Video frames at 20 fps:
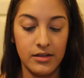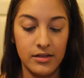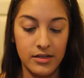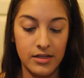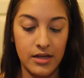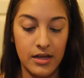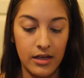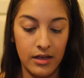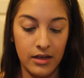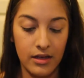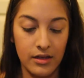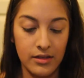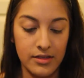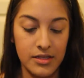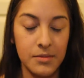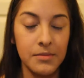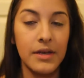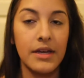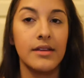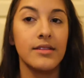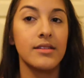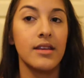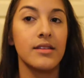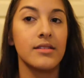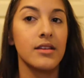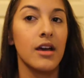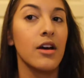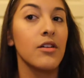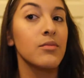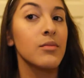take some
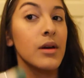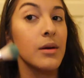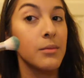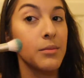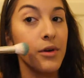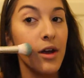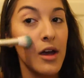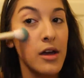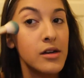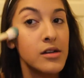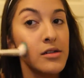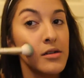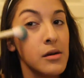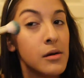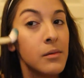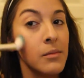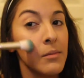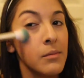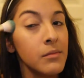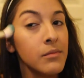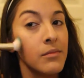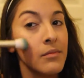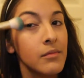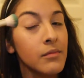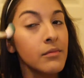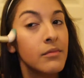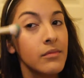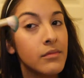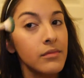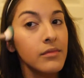excess off my brush
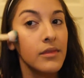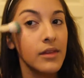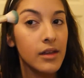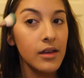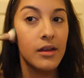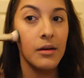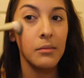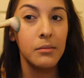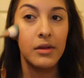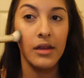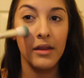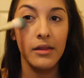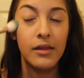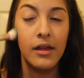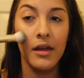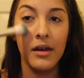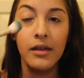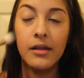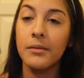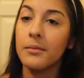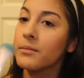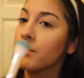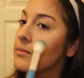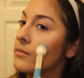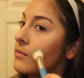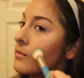and blend that in.